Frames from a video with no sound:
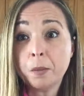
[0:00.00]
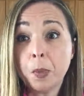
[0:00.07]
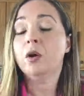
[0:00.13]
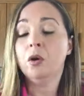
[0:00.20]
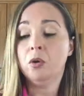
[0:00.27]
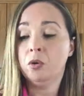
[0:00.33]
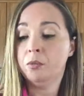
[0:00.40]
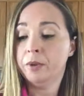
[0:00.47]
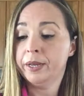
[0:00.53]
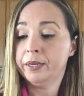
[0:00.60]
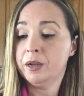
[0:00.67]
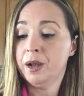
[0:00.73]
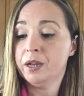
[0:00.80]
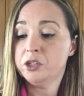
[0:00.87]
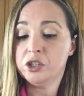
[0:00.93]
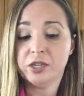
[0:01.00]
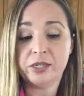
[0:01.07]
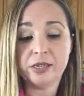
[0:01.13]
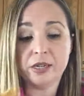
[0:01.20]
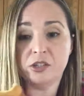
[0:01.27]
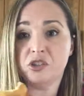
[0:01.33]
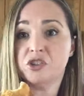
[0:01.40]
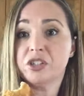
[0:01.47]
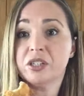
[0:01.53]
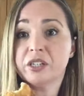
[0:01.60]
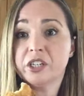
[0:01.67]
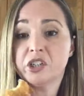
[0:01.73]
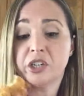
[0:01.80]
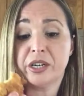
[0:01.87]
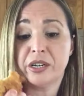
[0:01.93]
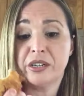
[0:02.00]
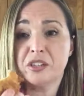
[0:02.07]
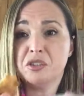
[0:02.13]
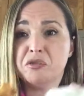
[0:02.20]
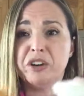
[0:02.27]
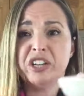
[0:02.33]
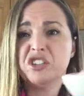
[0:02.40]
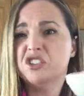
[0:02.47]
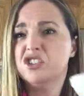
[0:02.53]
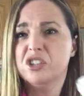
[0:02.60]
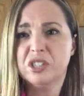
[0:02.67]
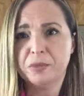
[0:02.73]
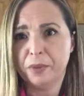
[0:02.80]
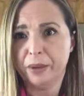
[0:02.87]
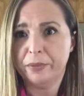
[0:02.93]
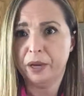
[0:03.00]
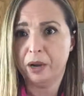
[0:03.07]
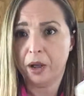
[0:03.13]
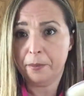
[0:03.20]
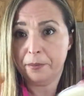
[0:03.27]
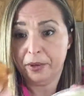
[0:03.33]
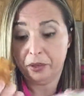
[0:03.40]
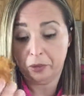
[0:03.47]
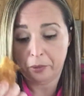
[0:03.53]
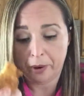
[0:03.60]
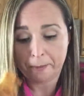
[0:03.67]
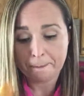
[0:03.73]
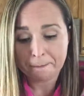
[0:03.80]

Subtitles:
oh my gosh, it tastes just like chicken. This ranch is just thebomb.com, by the way.